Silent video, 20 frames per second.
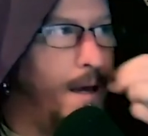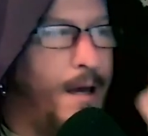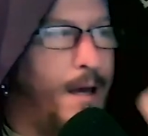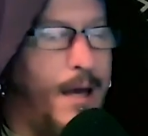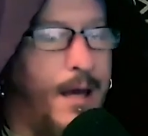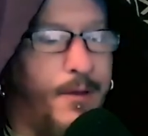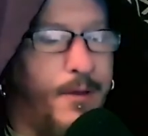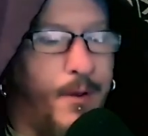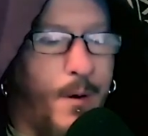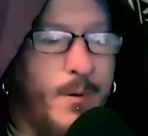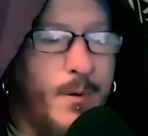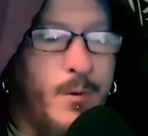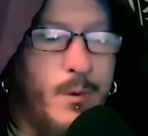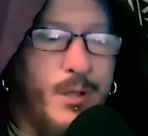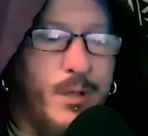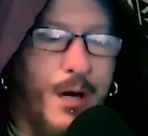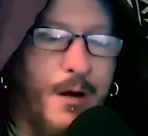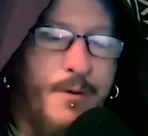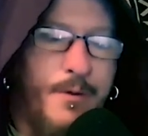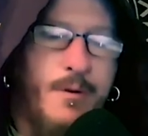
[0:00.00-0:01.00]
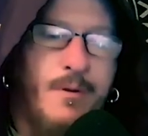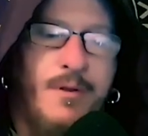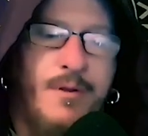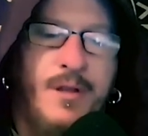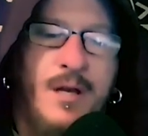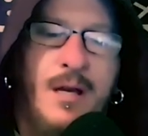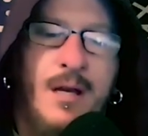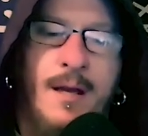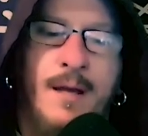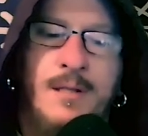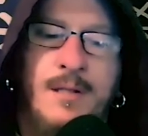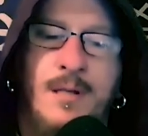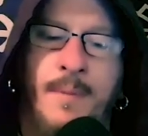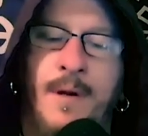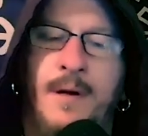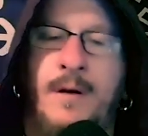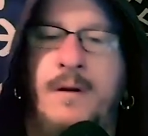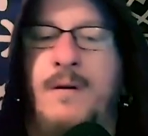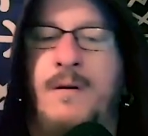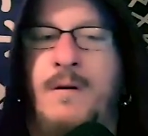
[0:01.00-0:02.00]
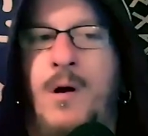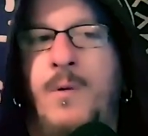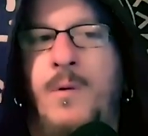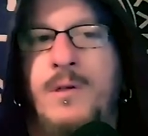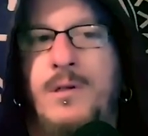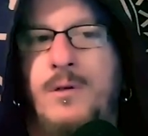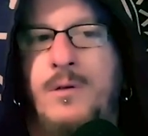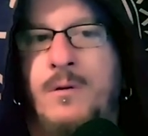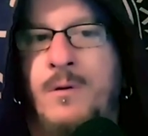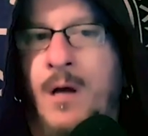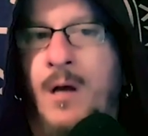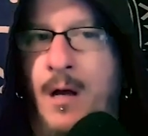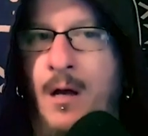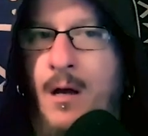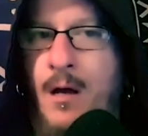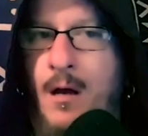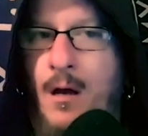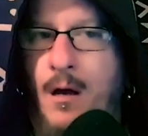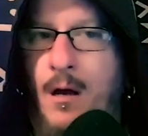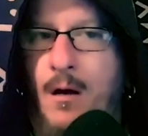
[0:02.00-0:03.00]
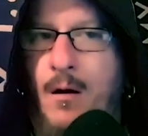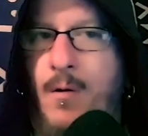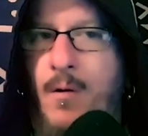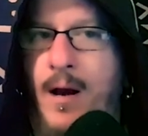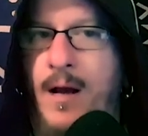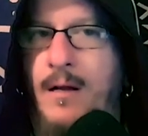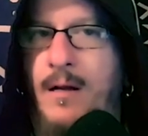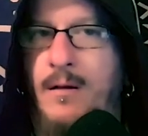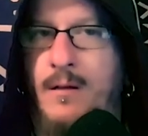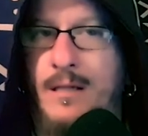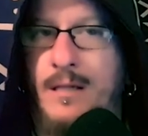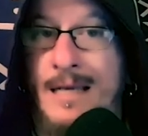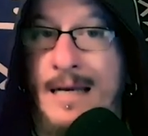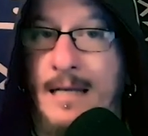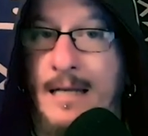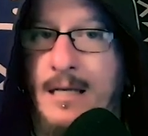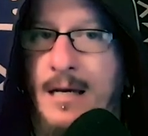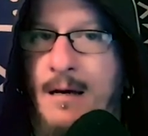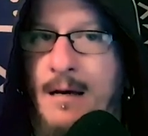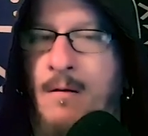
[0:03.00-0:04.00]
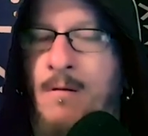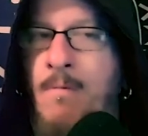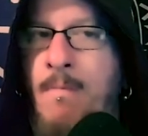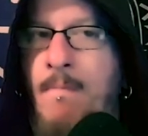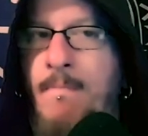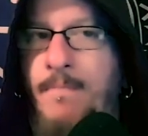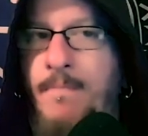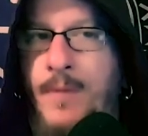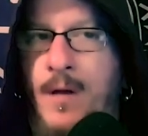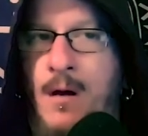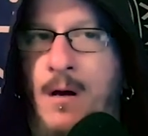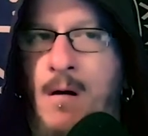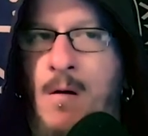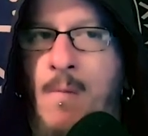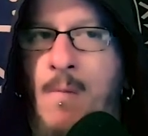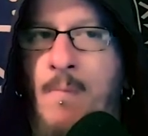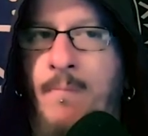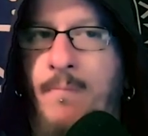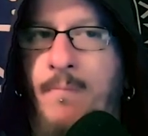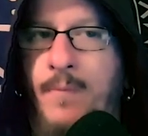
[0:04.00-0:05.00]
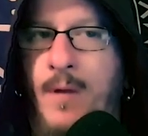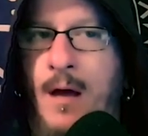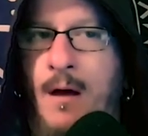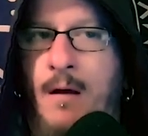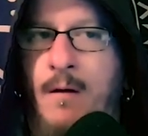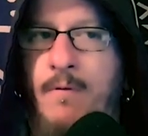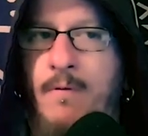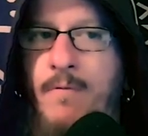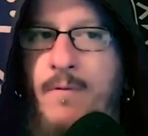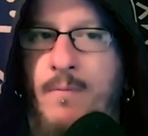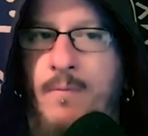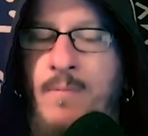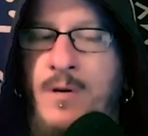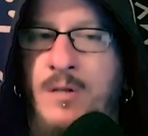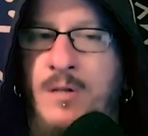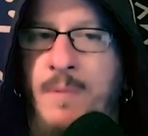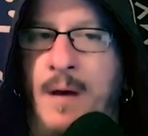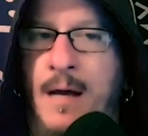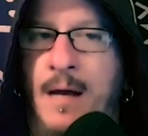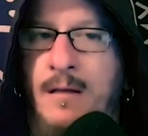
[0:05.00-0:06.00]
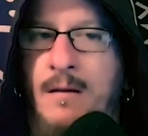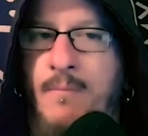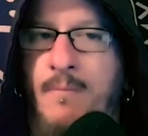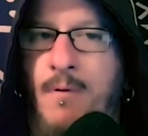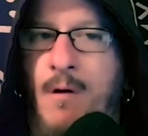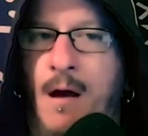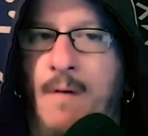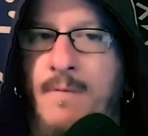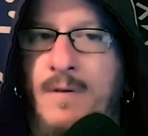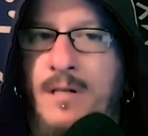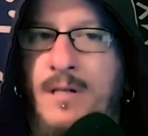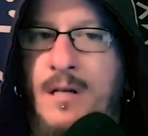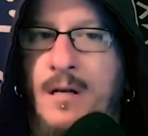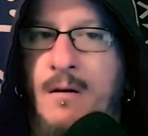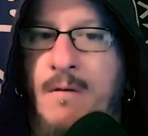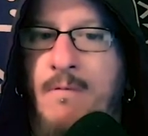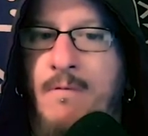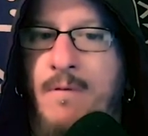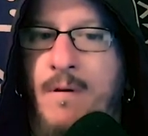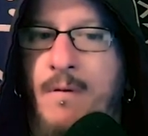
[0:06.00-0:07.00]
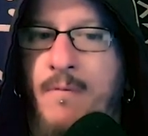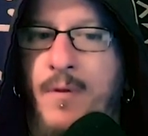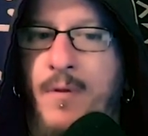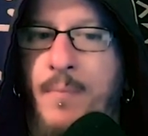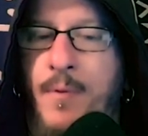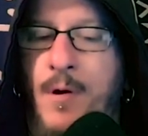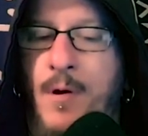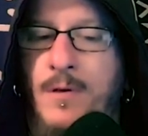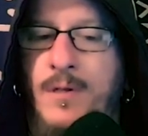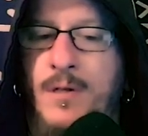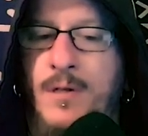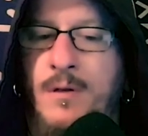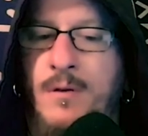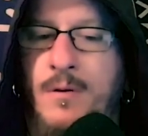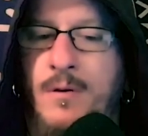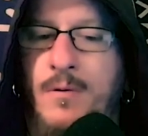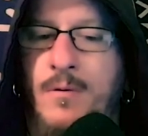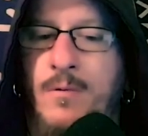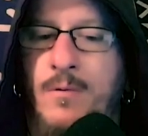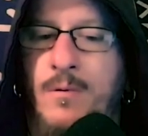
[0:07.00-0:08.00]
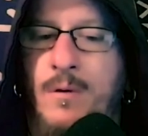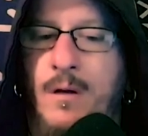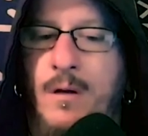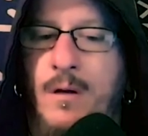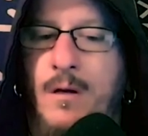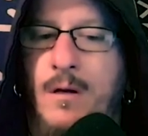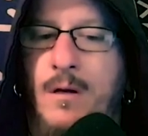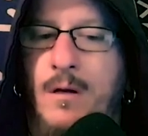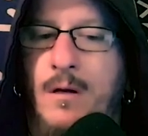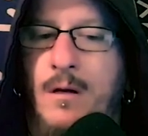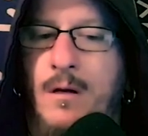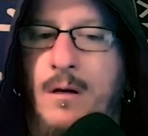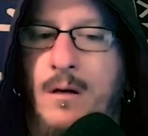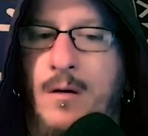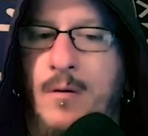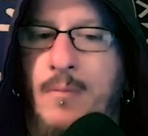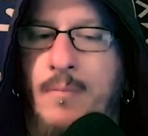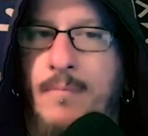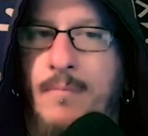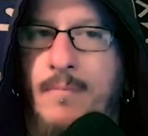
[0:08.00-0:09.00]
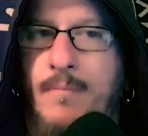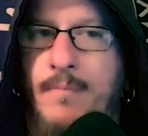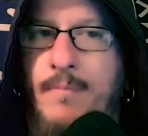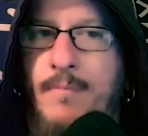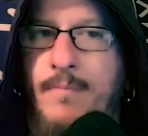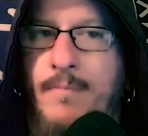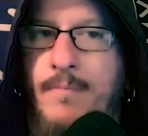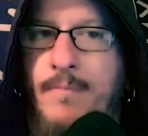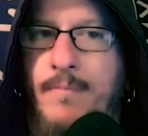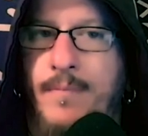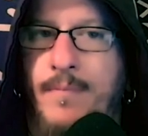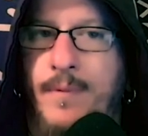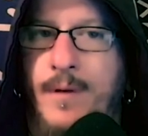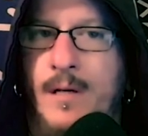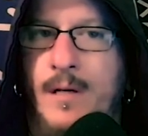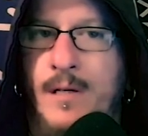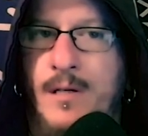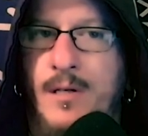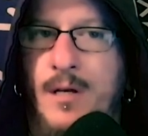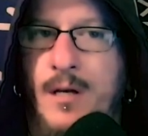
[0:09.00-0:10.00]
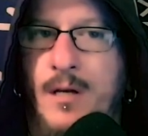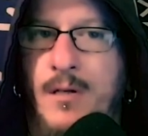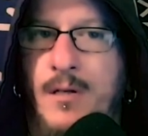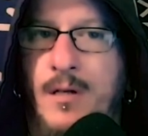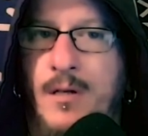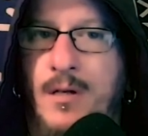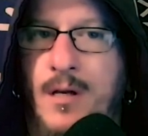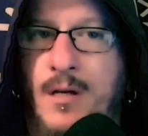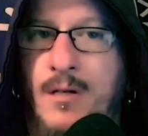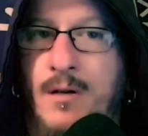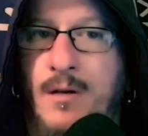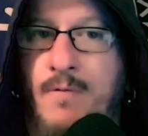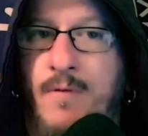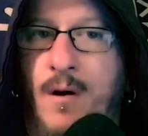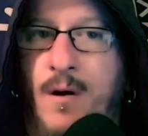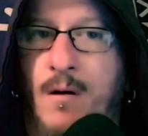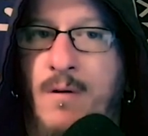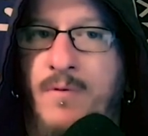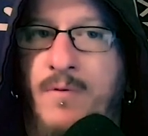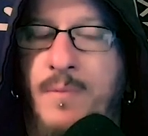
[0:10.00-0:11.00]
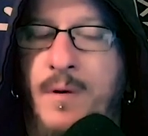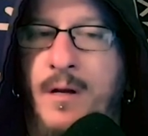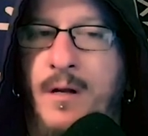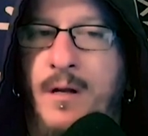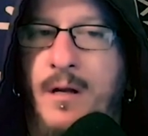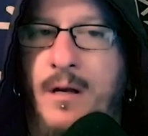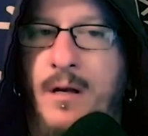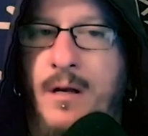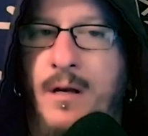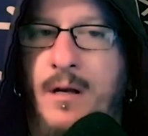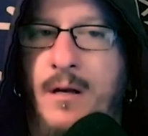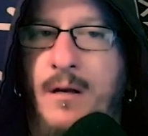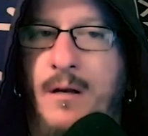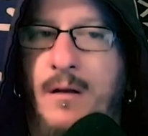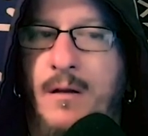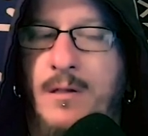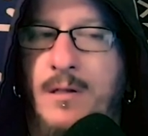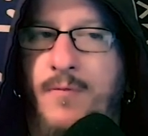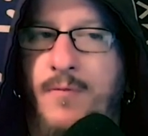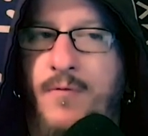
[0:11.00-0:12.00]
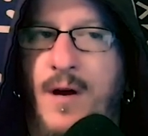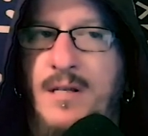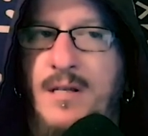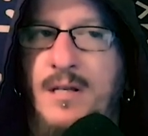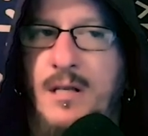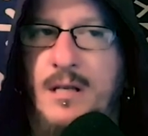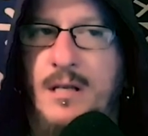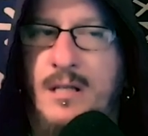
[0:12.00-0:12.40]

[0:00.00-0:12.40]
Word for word: and those other things i'm not going to go into great detail um, out of respect and privacy of, of the person who um, is is, is involved but suffice it to